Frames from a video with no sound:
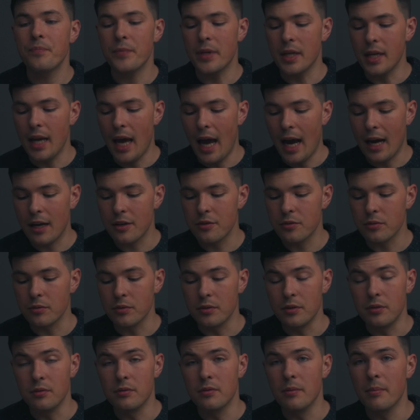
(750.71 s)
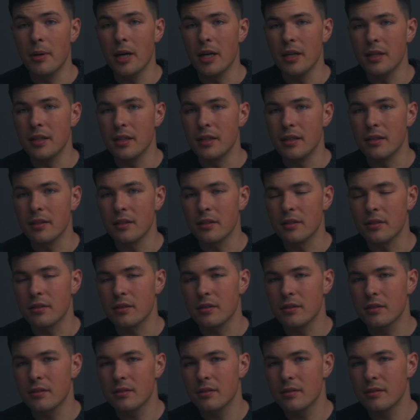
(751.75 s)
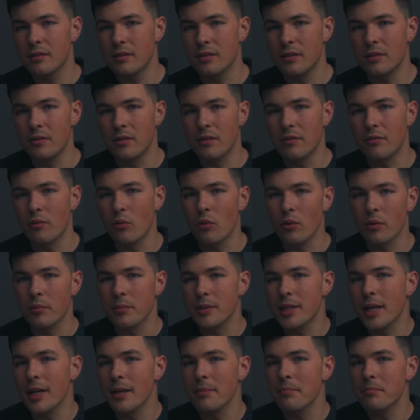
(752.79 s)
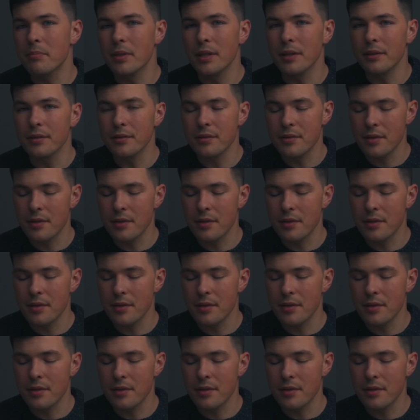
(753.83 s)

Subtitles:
an actual unibody or uniform type build.